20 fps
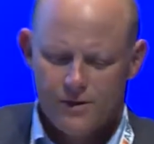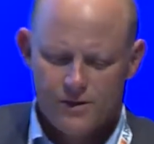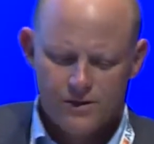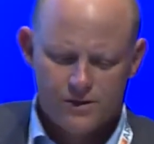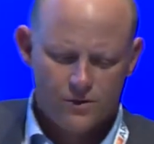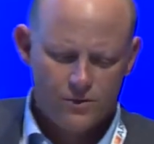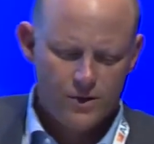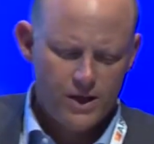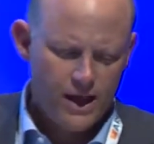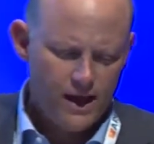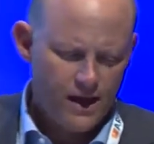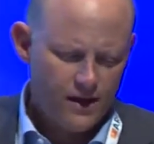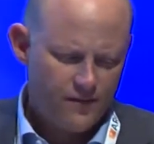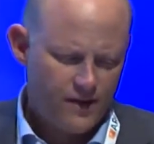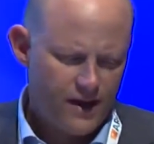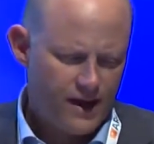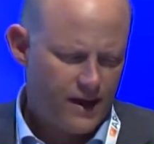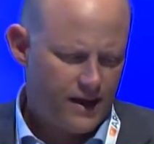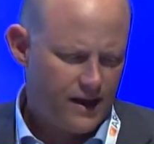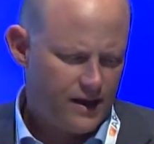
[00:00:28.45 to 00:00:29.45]
So we have
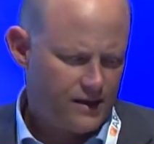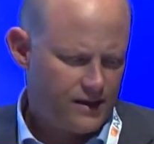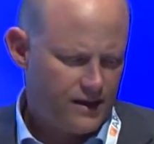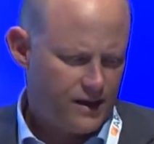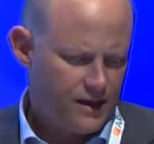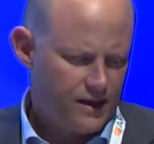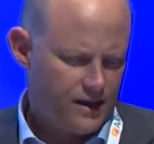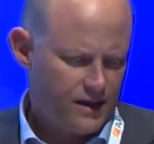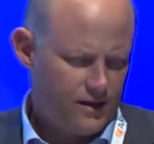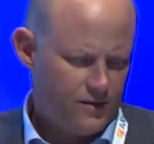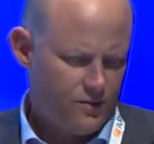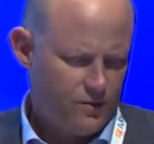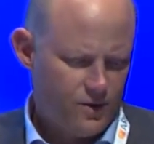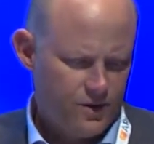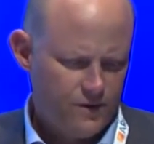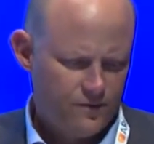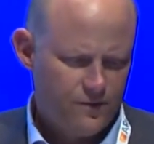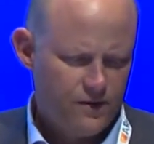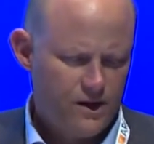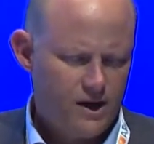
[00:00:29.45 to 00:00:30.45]
had a
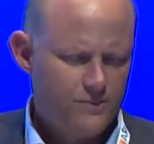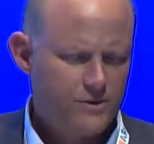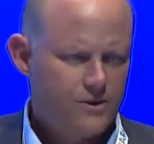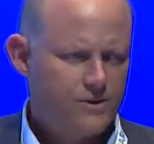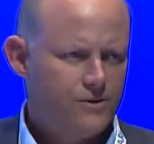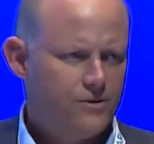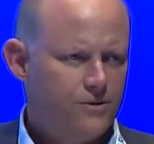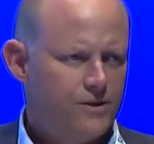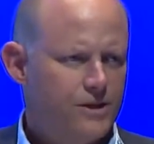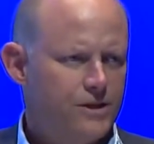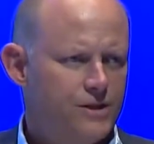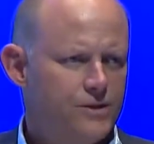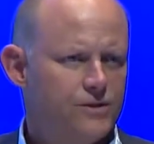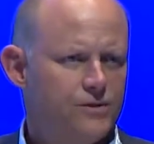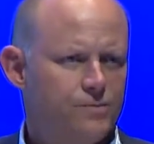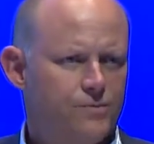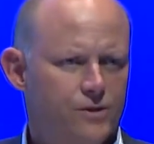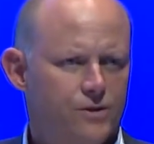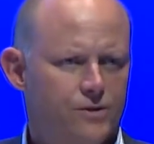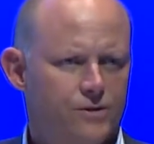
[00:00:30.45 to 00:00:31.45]
wonderful opportunity to
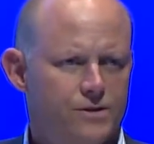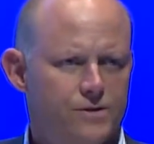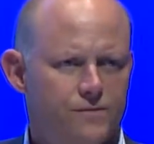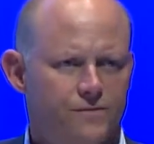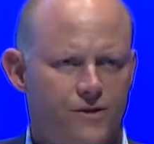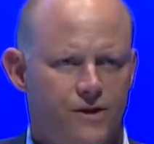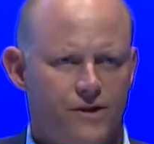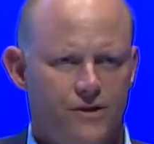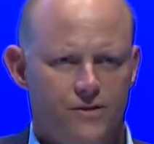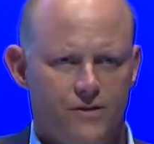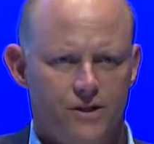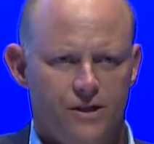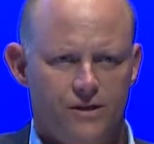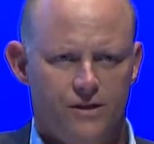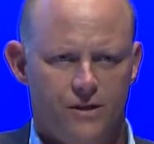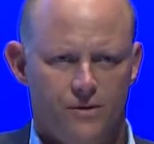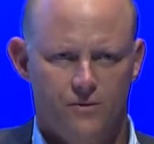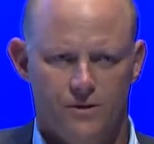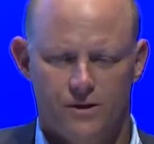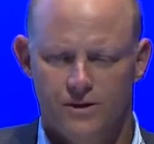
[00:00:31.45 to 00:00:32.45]
build some very unique
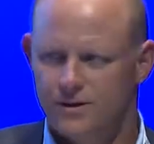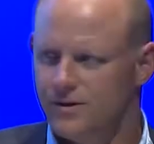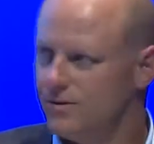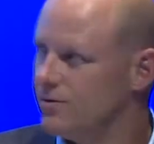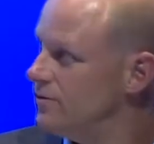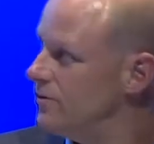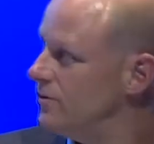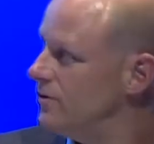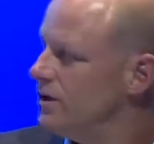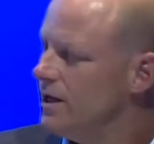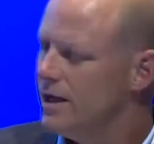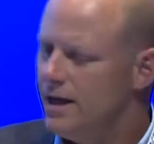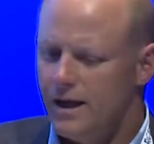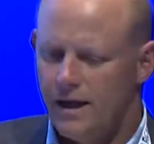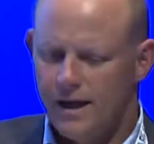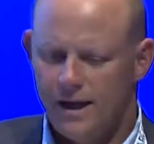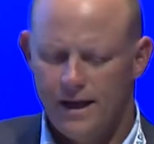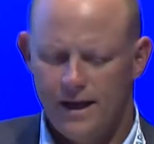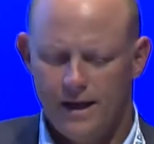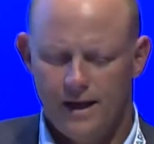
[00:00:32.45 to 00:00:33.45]
networks at Google.
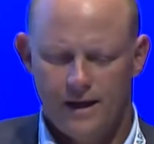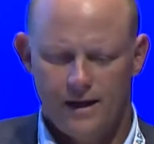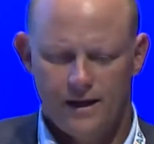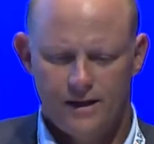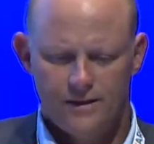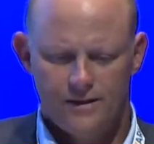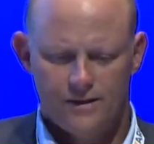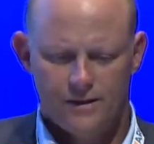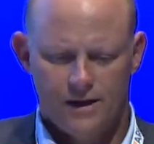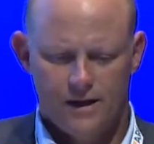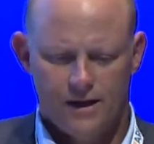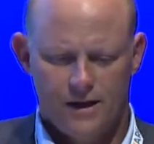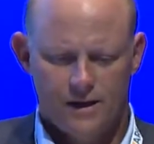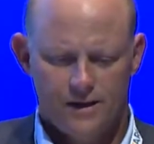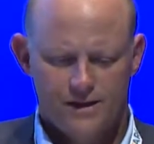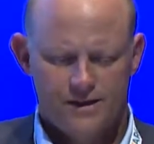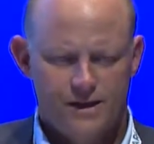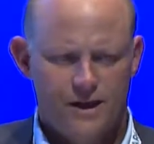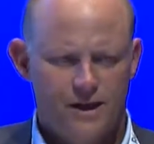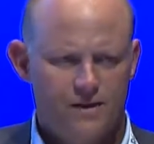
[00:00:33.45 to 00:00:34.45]
And
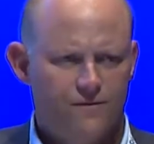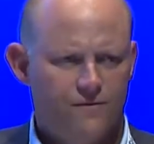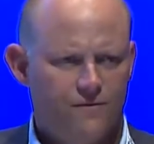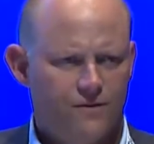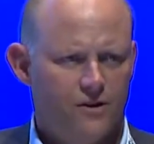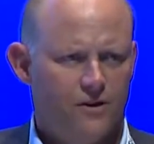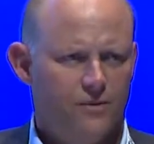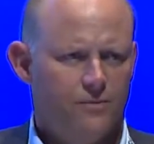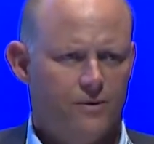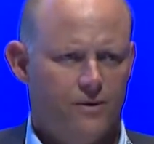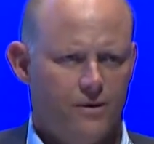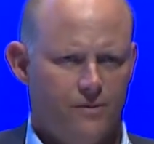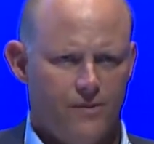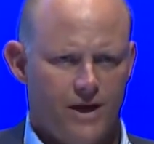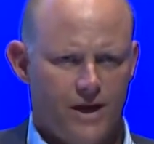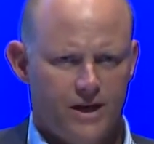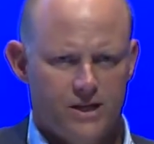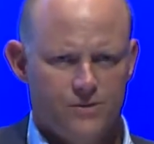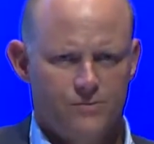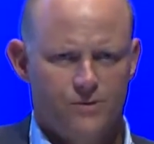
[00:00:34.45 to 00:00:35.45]
aside from a
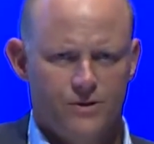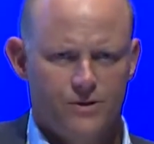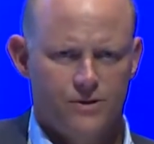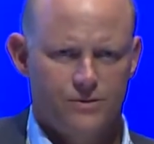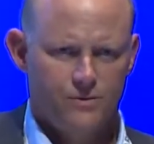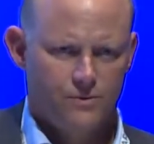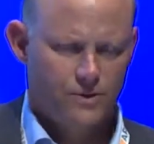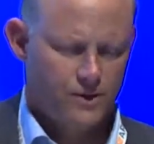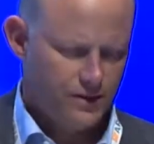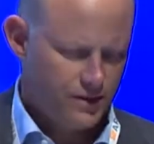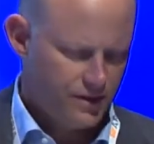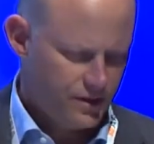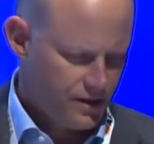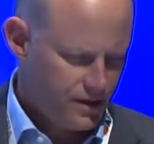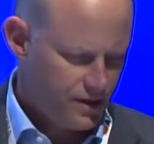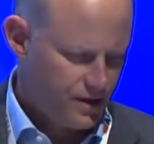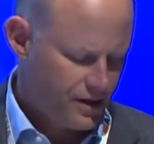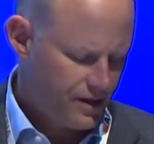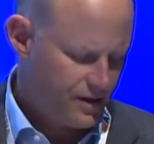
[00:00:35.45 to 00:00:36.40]
management that really